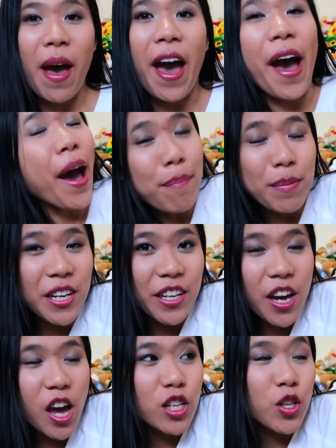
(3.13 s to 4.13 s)

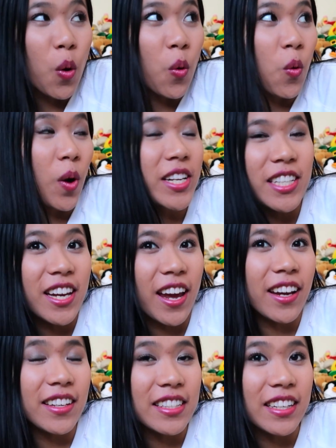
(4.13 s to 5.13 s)
Happy
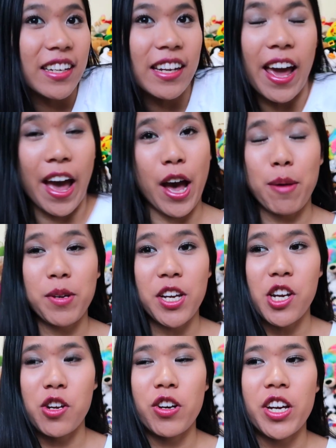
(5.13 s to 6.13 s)
2018,
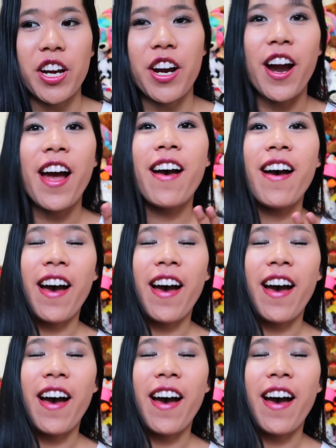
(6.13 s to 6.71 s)
Happy New Year.